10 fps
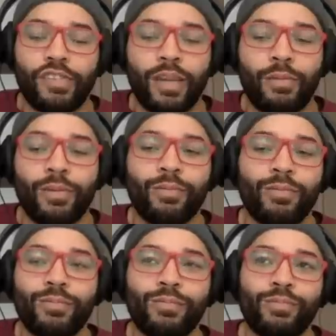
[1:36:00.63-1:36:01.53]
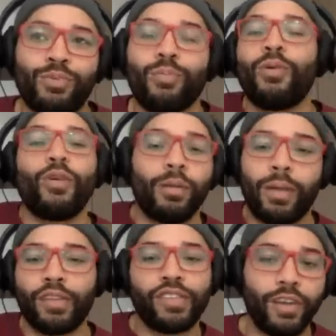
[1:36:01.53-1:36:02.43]
never promoted
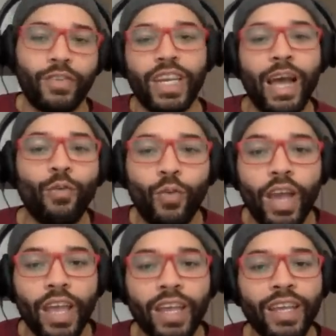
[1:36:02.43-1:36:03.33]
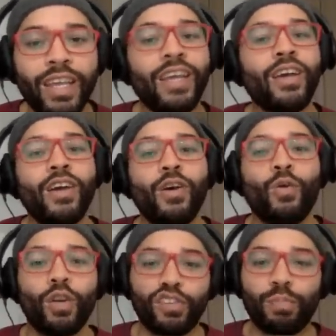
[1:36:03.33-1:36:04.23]
myself in that way
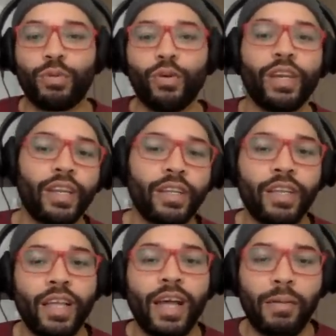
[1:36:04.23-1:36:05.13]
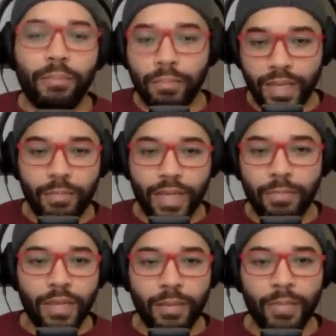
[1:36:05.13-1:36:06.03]
or exploited me, me,
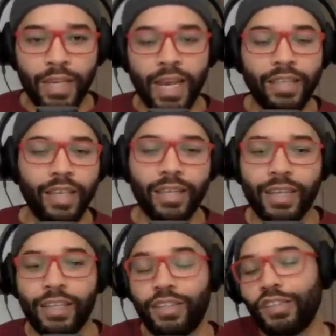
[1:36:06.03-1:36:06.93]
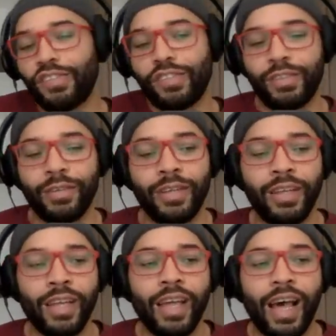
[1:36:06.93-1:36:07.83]
me, me. I think it just,
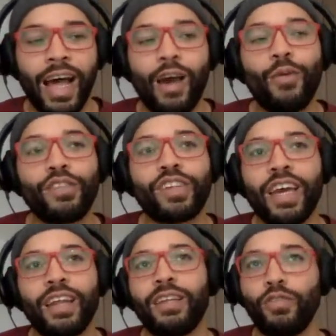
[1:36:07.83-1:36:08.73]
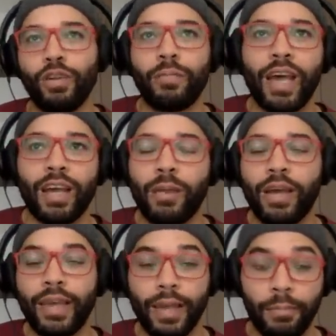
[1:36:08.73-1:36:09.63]
I always kind of knew in the back of my
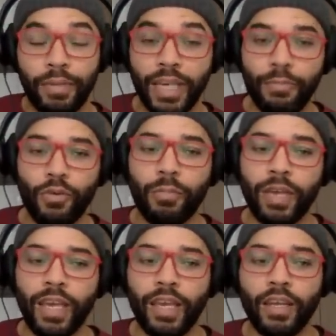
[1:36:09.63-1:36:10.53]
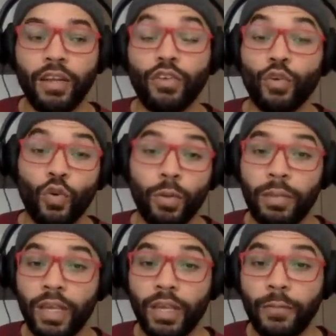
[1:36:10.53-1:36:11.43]
head, people may adore
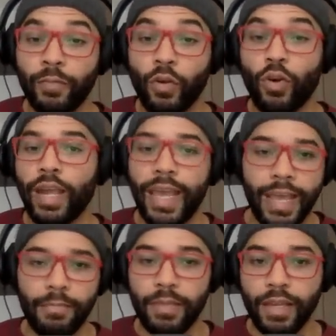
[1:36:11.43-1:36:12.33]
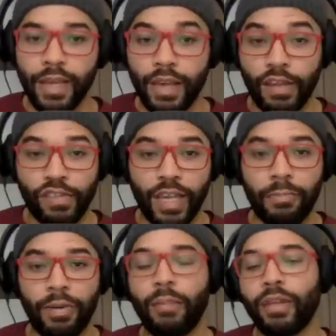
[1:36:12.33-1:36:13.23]
me or hate me as a
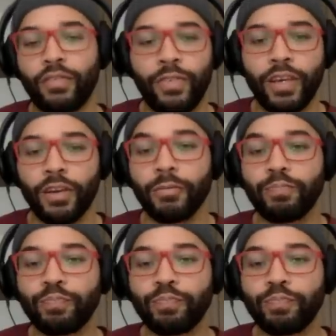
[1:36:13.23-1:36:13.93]
public figure,